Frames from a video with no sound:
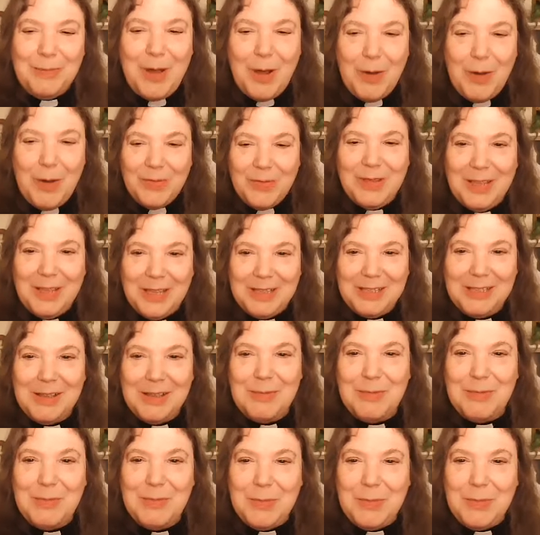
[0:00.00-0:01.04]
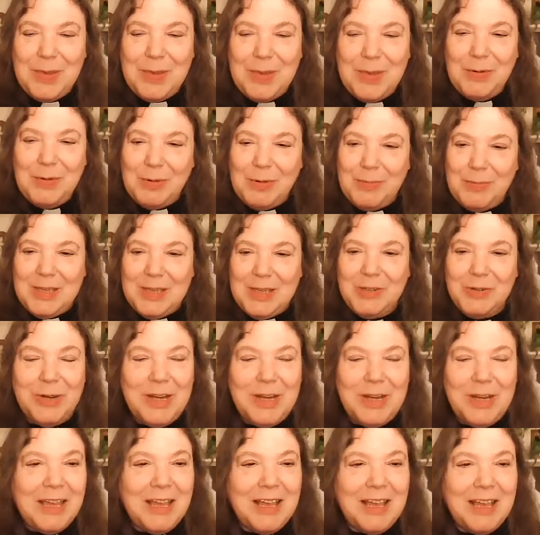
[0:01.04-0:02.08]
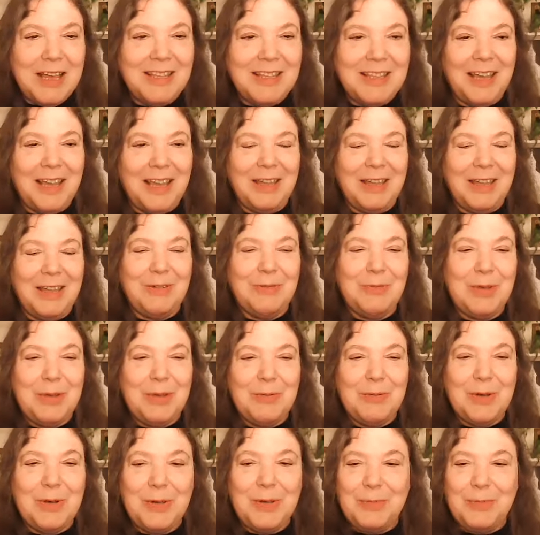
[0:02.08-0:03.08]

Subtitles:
Hopefully some more people will be joining us and we will